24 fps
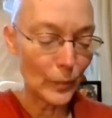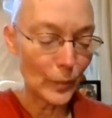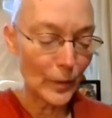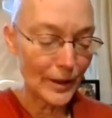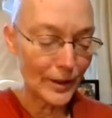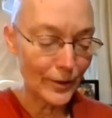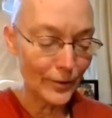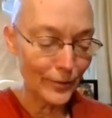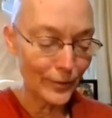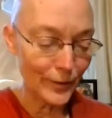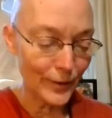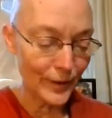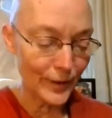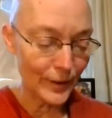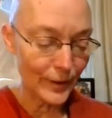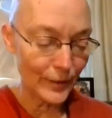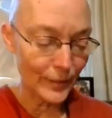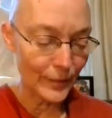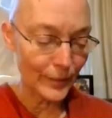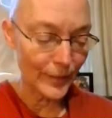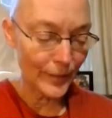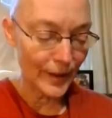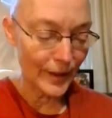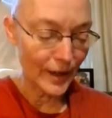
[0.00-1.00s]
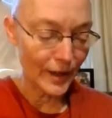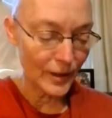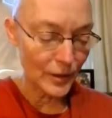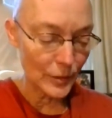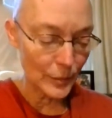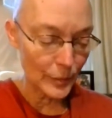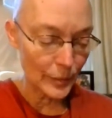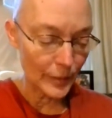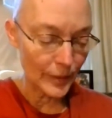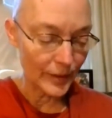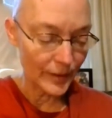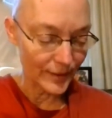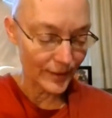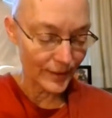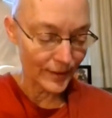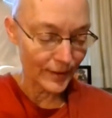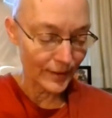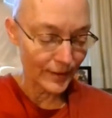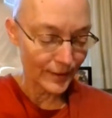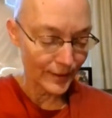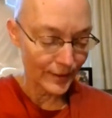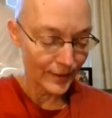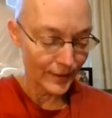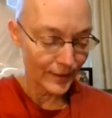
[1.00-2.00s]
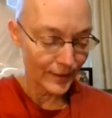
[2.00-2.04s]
one of the husbands,